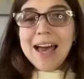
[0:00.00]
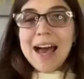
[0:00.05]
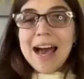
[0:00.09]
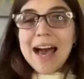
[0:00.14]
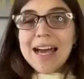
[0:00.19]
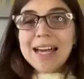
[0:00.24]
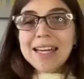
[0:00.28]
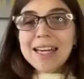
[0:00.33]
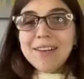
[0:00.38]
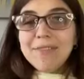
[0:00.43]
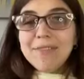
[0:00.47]

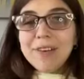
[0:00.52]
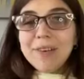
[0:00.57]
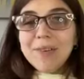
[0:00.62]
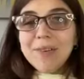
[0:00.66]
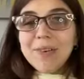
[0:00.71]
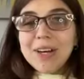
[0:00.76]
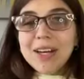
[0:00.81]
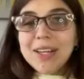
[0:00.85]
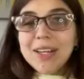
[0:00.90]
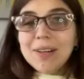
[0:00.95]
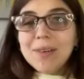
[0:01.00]
Hi
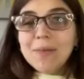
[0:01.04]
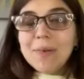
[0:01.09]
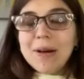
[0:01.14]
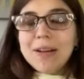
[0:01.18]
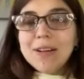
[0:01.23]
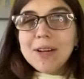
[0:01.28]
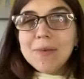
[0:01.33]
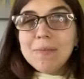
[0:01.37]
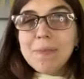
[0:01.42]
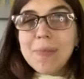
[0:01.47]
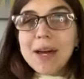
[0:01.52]
everyone,
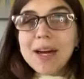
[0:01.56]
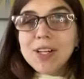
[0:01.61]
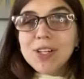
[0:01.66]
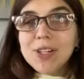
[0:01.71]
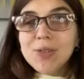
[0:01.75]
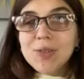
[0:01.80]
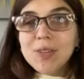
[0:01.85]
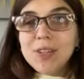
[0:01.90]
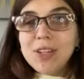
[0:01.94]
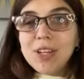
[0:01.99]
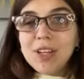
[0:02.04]
welcome back
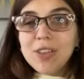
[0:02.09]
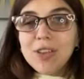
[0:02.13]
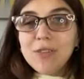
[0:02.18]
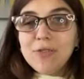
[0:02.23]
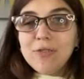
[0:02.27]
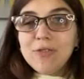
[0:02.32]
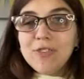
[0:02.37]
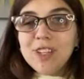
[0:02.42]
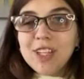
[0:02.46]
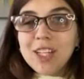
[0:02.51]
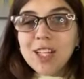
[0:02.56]
to another
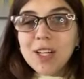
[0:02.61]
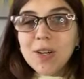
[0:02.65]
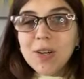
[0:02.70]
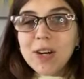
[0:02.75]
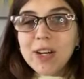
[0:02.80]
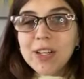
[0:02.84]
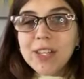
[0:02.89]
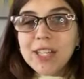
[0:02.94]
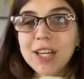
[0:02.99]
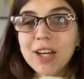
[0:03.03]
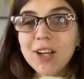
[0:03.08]
video
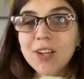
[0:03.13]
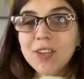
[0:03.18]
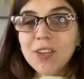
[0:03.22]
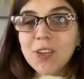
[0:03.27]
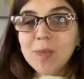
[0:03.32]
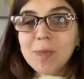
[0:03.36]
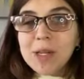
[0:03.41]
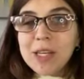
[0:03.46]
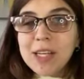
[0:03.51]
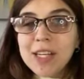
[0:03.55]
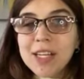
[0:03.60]
on the
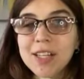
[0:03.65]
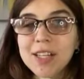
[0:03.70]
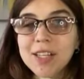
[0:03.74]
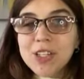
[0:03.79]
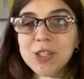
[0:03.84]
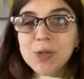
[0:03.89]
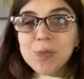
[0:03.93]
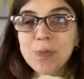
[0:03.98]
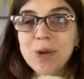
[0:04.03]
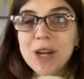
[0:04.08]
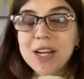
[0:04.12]
Ultimate
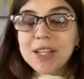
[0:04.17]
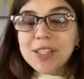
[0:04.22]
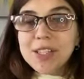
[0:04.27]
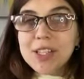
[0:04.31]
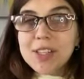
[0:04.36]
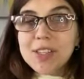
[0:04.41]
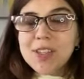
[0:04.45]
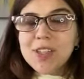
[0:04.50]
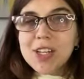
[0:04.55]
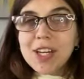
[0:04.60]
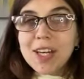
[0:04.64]
English
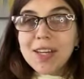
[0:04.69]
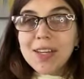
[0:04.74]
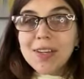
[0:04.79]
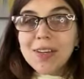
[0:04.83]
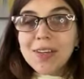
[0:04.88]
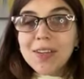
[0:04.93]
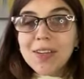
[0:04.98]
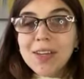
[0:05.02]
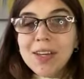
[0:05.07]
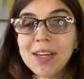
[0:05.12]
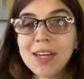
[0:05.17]
Practice
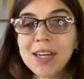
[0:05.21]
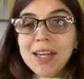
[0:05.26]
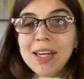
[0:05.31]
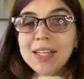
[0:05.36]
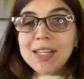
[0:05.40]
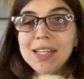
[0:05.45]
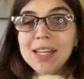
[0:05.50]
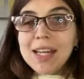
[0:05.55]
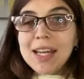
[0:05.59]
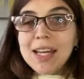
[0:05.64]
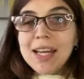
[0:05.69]
channel.
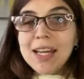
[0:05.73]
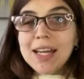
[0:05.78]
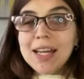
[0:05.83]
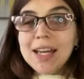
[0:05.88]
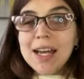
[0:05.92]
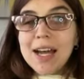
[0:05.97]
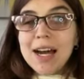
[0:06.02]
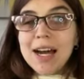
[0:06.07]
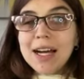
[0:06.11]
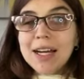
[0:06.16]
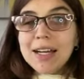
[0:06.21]
Today,
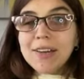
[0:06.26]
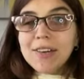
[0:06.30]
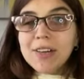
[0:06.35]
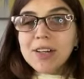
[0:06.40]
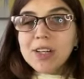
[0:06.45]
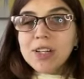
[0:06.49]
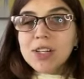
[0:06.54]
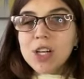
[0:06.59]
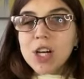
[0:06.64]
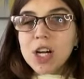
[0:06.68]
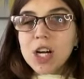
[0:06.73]
I'm
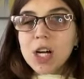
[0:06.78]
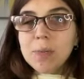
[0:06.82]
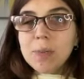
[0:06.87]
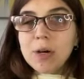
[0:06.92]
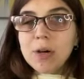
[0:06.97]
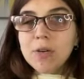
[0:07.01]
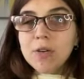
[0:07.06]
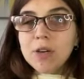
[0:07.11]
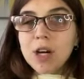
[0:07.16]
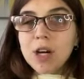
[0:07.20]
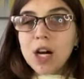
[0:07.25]
going to talk
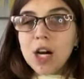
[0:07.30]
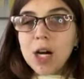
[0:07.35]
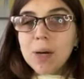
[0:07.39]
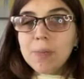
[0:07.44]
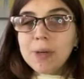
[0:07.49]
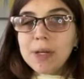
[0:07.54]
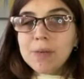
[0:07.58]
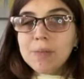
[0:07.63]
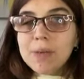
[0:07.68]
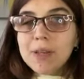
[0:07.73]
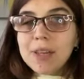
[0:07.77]
about
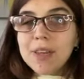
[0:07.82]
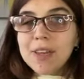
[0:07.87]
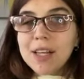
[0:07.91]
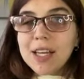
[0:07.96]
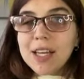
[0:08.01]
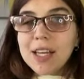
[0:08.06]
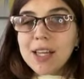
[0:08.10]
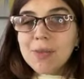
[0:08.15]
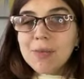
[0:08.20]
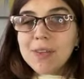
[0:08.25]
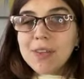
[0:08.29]
common
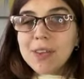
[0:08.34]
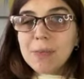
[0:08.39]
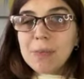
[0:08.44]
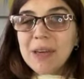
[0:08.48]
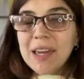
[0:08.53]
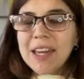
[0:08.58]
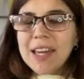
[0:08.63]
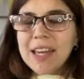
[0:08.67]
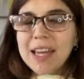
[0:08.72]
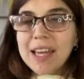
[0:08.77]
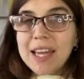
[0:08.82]
mistakes when
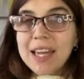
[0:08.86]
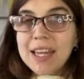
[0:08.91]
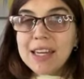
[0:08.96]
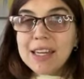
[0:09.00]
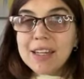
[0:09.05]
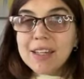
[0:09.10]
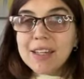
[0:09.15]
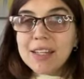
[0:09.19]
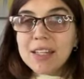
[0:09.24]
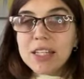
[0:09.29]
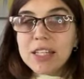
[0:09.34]
speaking
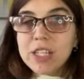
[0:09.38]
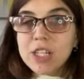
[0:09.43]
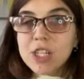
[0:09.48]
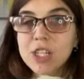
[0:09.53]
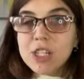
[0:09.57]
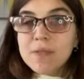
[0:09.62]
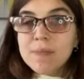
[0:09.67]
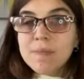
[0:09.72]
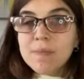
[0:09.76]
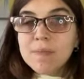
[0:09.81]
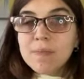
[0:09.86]

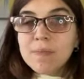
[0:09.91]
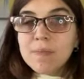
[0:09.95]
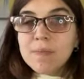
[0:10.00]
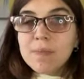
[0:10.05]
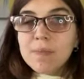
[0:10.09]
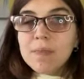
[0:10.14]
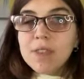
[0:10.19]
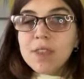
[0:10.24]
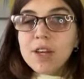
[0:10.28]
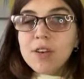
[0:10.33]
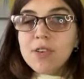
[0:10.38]
English.
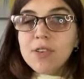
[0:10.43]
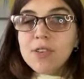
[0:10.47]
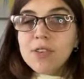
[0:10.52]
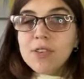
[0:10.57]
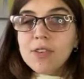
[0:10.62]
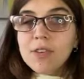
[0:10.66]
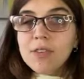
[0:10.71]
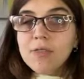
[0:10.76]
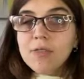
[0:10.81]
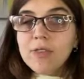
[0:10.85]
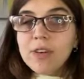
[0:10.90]
There's
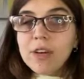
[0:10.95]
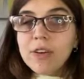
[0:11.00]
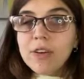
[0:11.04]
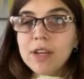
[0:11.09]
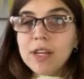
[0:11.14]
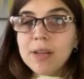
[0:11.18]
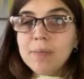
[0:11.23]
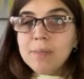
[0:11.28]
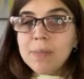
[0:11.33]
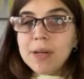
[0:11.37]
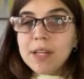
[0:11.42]
a
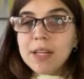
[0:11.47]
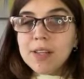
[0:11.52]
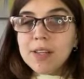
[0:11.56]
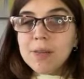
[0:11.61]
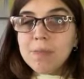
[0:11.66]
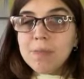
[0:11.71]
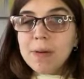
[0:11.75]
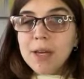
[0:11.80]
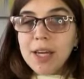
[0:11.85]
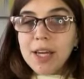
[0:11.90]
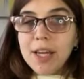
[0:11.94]
very big
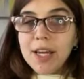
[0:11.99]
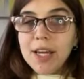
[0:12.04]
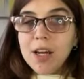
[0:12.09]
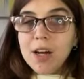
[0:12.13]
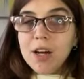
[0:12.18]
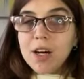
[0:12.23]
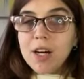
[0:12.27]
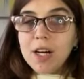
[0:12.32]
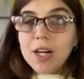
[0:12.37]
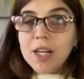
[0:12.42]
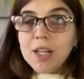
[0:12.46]
debate
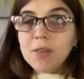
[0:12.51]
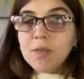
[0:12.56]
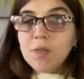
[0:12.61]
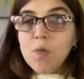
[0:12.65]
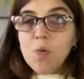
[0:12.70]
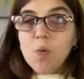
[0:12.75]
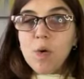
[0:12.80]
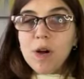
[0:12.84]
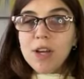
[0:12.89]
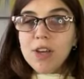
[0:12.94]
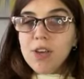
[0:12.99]
on
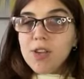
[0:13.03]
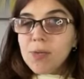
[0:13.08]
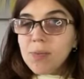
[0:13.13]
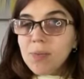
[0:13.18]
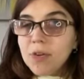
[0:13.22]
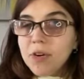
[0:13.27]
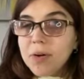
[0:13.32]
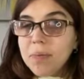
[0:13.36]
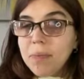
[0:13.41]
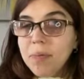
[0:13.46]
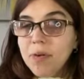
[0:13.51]
what is
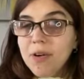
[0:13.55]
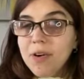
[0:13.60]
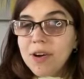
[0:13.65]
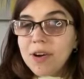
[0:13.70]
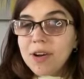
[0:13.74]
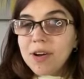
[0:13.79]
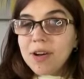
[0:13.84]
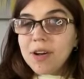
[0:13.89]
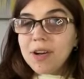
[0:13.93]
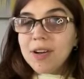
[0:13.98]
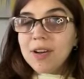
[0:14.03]
more
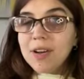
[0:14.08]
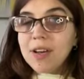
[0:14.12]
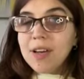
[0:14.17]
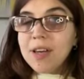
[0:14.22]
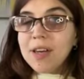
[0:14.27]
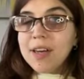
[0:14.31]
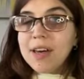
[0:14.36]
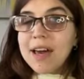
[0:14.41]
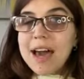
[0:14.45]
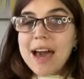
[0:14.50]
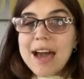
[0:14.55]
important,
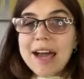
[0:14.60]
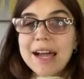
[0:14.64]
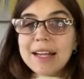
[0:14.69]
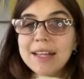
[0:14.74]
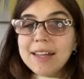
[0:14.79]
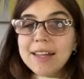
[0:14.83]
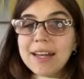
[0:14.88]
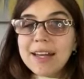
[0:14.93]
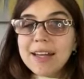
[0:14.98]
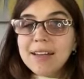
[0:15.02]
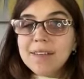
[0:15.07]

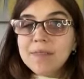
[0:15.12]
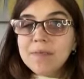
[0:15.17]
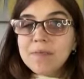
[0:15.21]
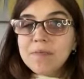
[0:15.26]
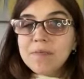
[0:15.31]
accent